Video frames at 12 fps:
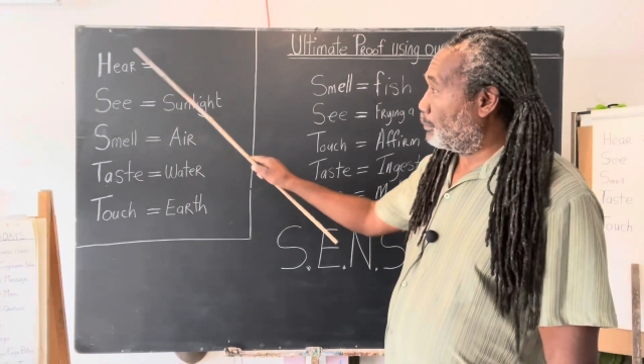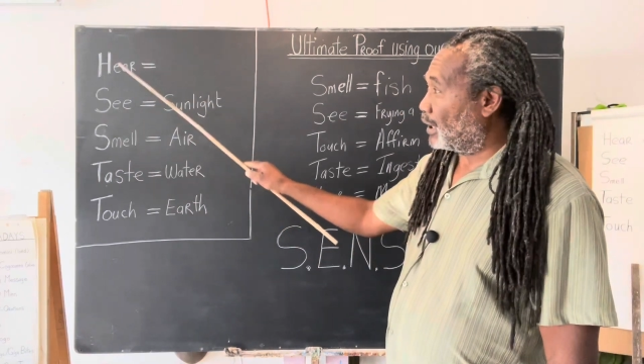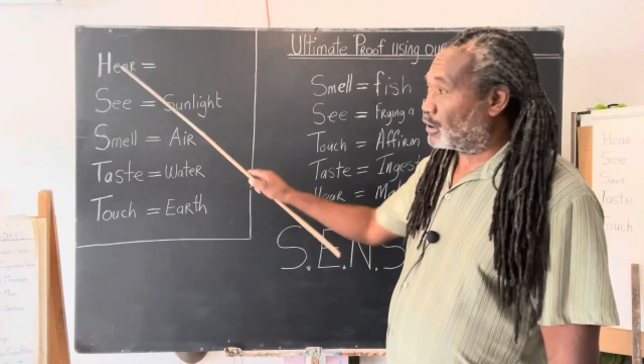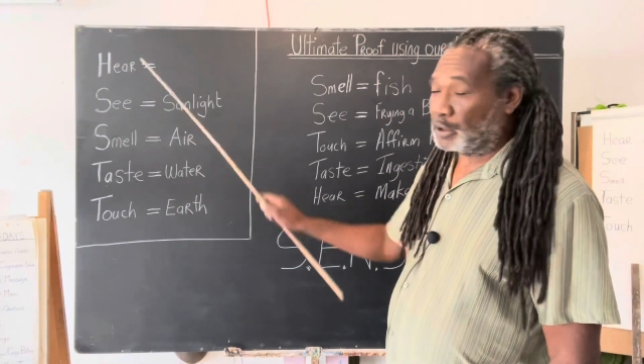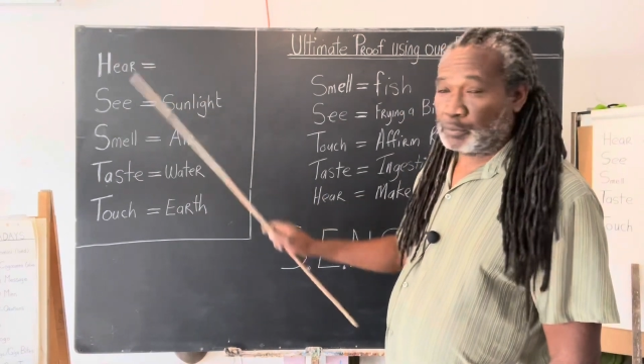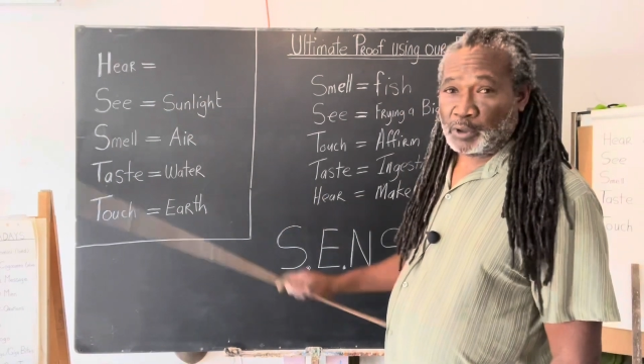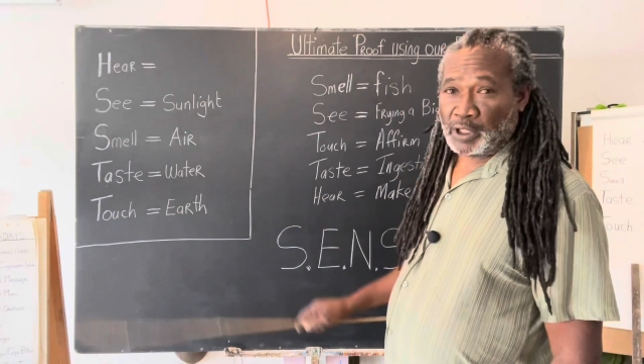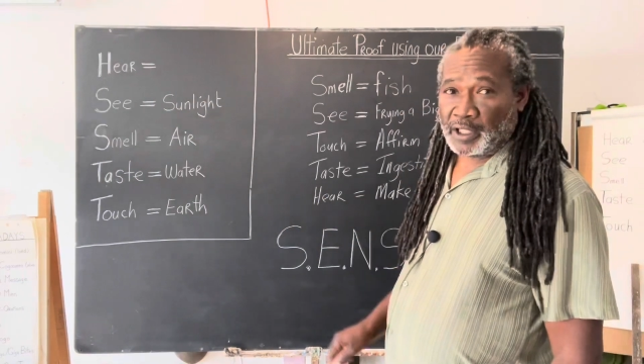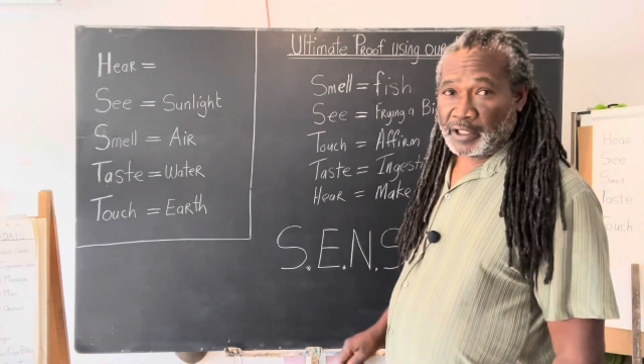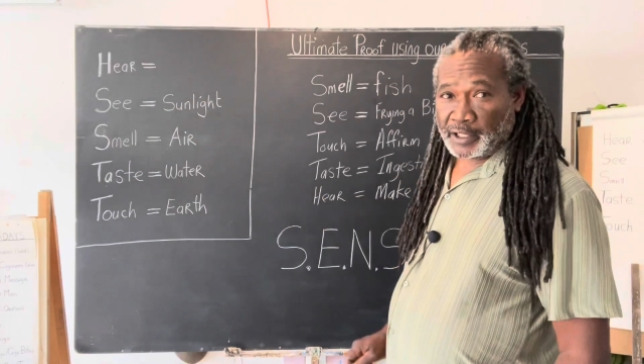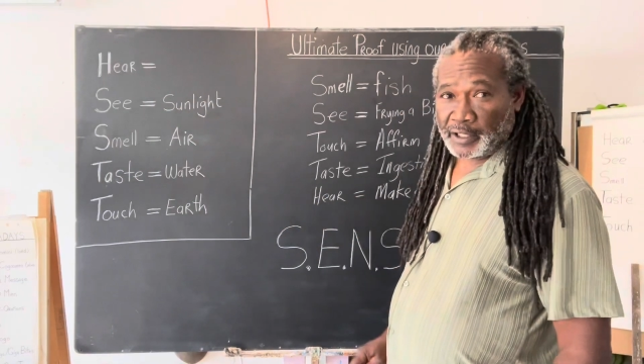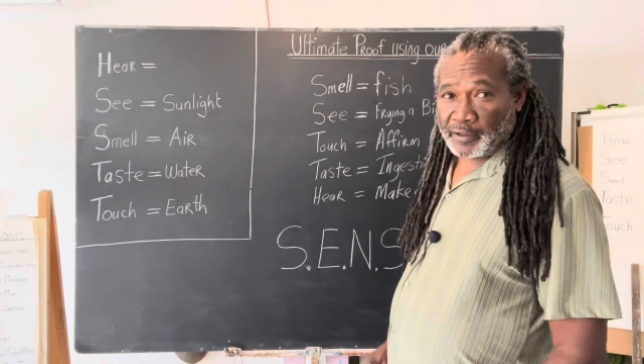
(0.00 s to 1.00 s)
match up with our
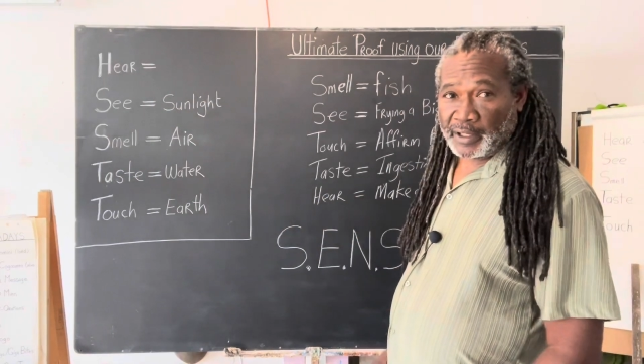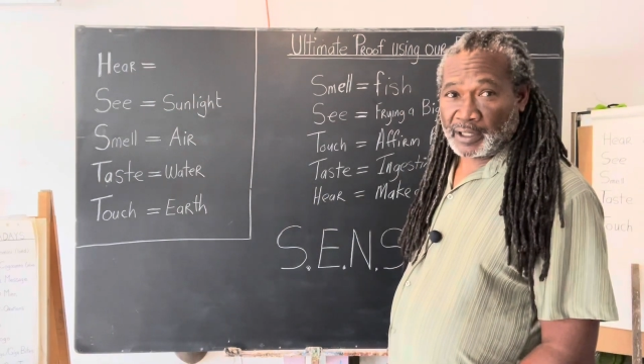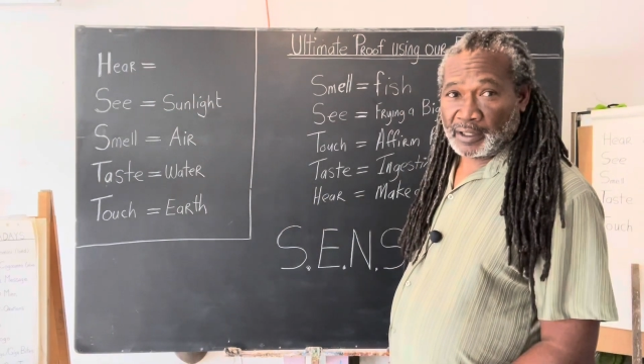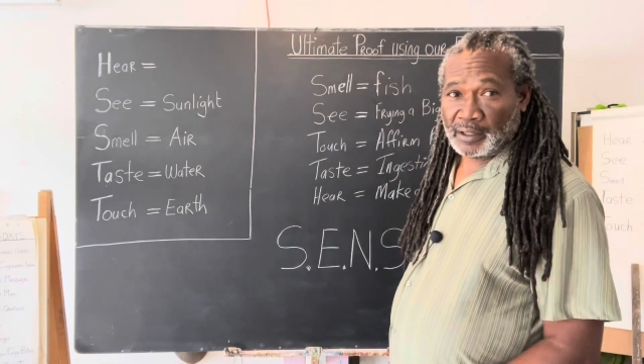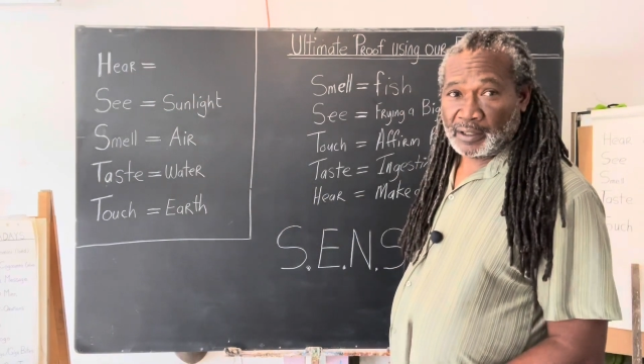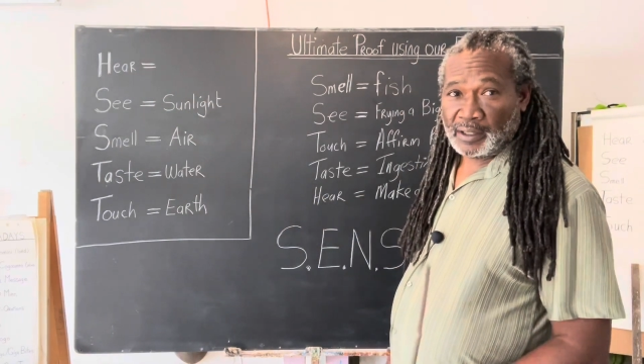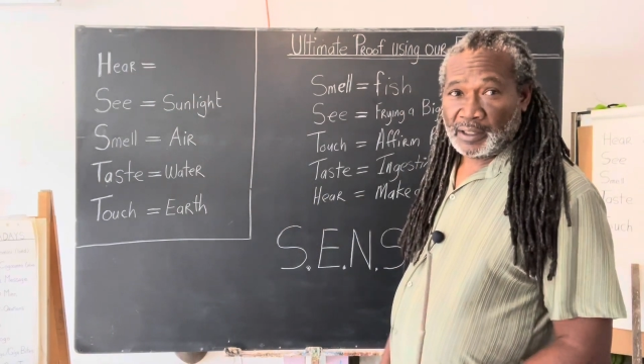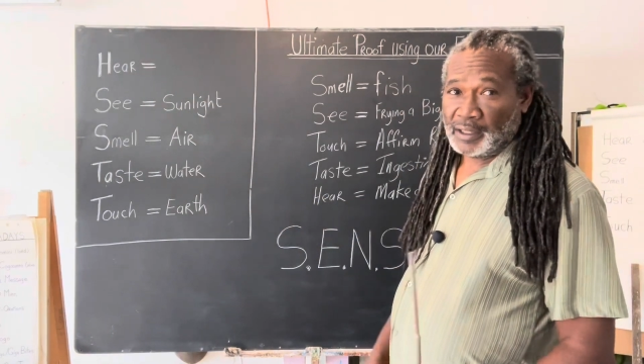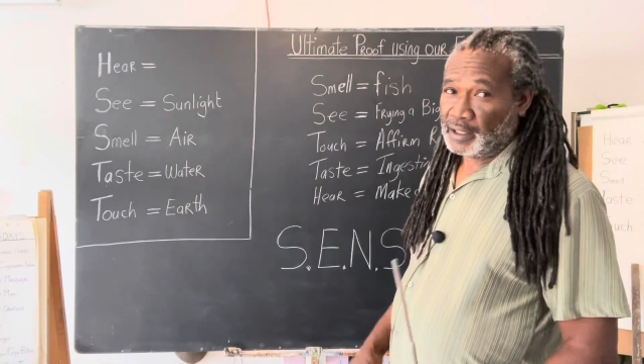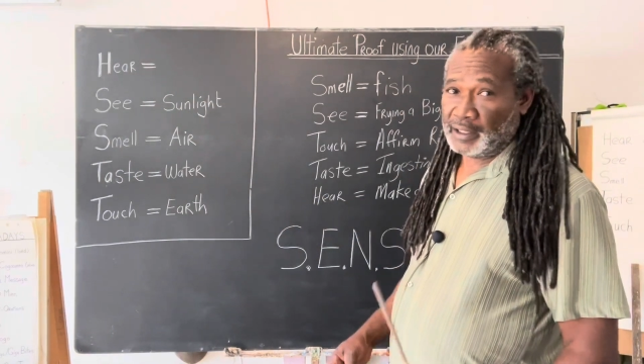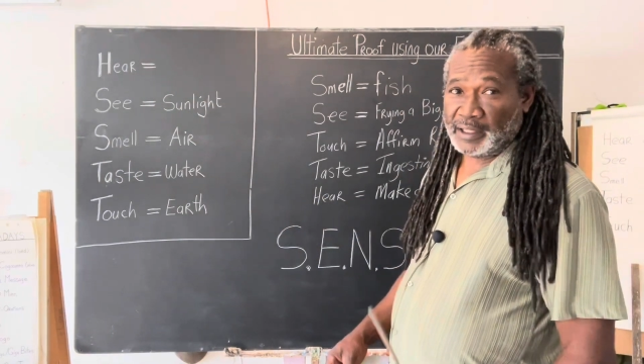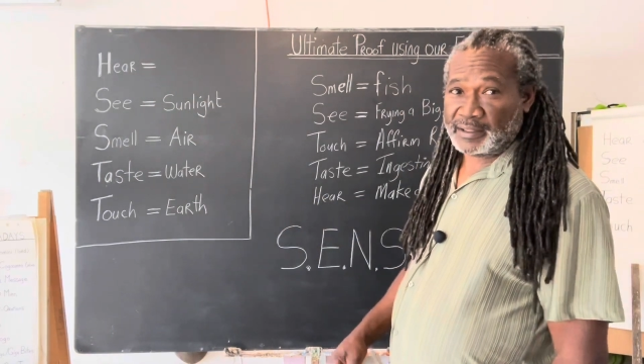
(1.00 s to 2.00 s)
earring.
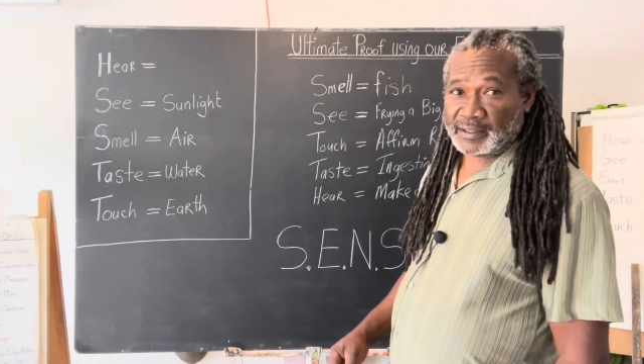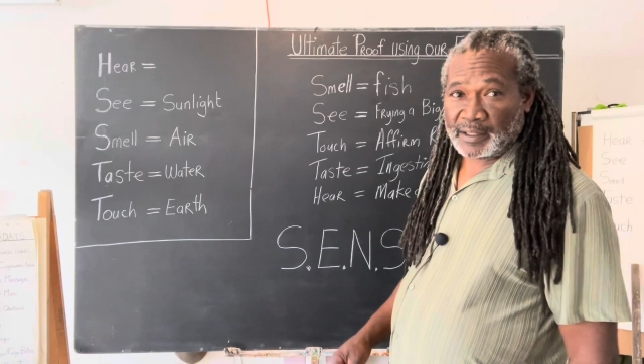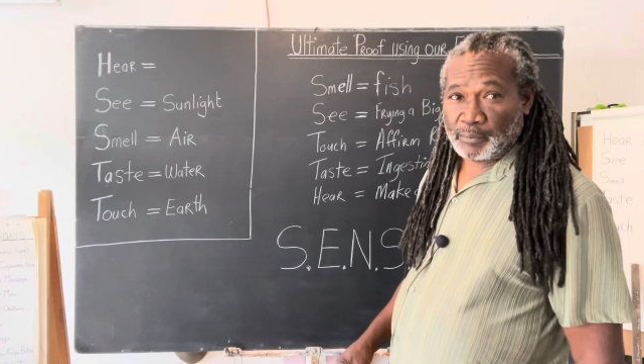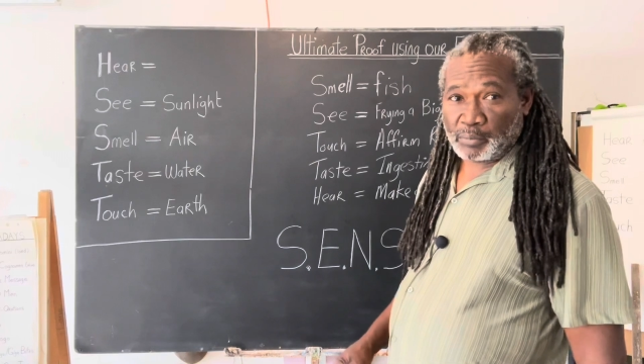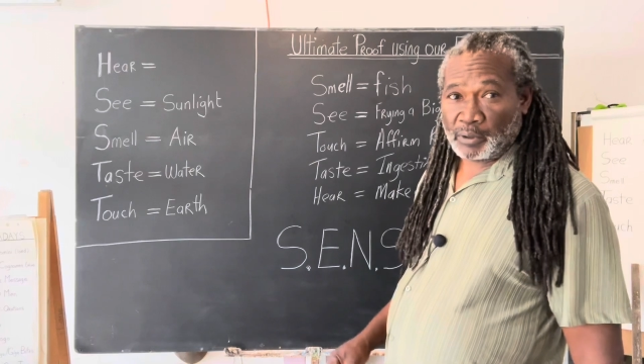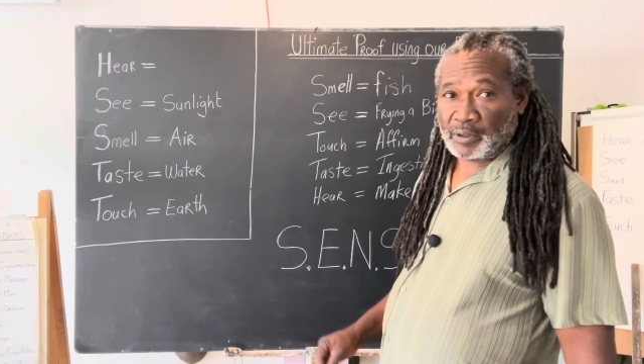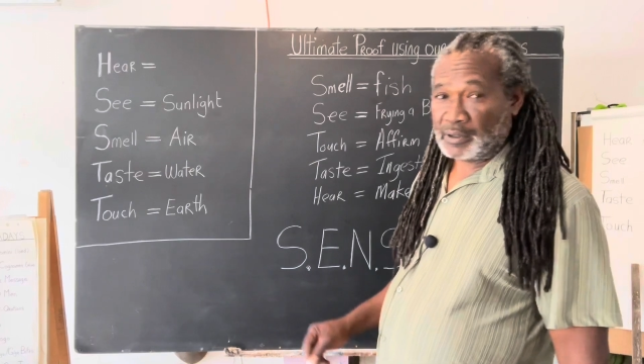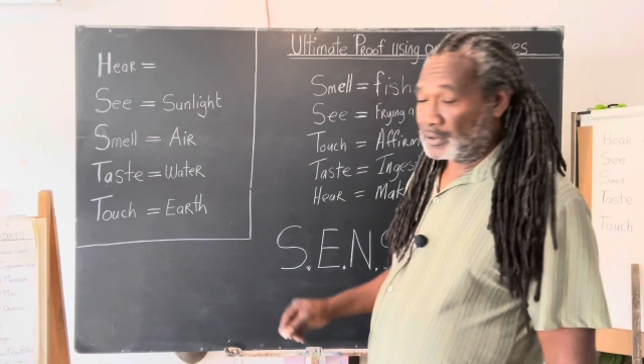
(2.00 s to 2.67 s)
And it's simple.